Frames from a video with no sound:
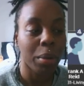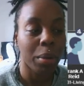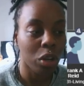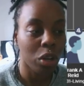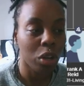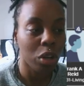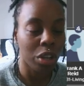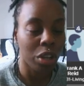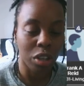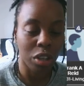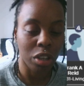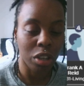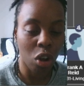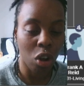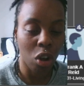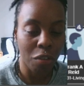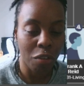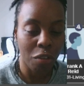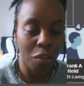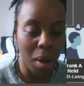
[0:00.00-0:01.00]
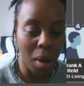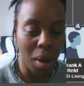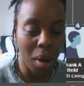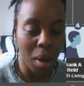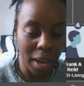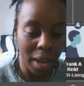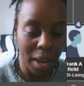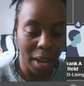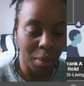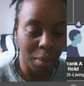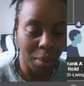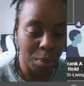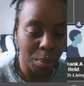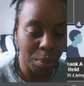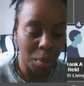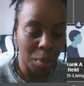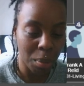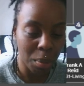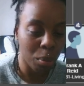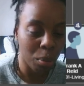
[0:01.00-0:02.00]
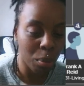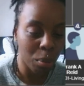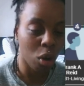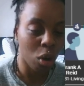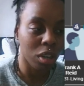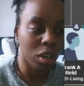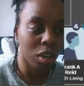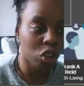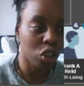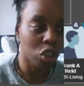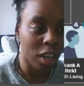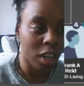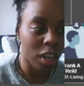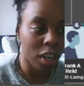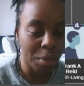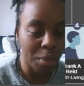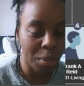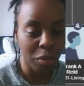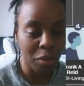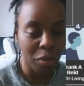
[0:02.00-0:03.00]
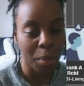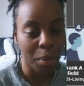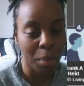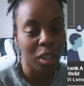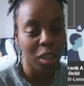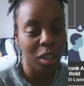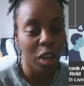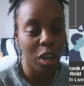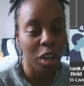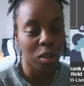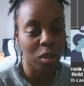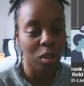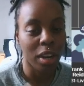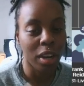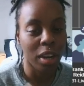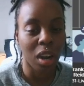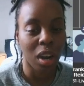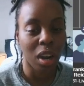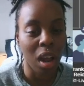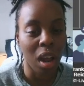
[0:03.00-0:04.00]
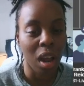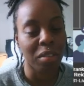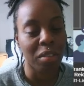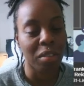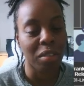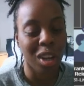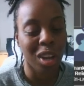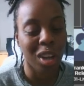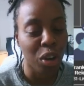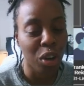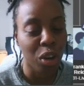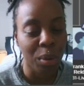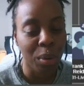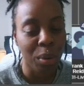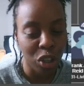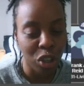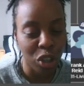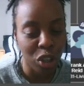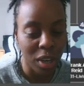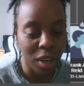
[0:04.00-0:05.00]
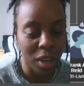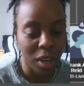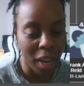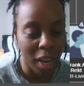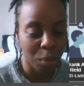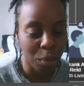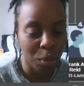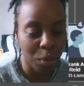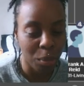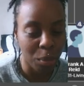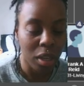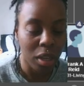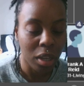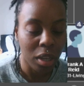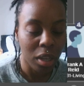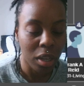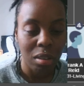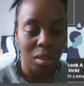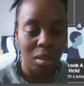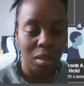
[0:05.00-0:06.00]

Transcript: because a lot of the people on the tree that I've made from my paternal side are alive, so I don't really want to show the names. But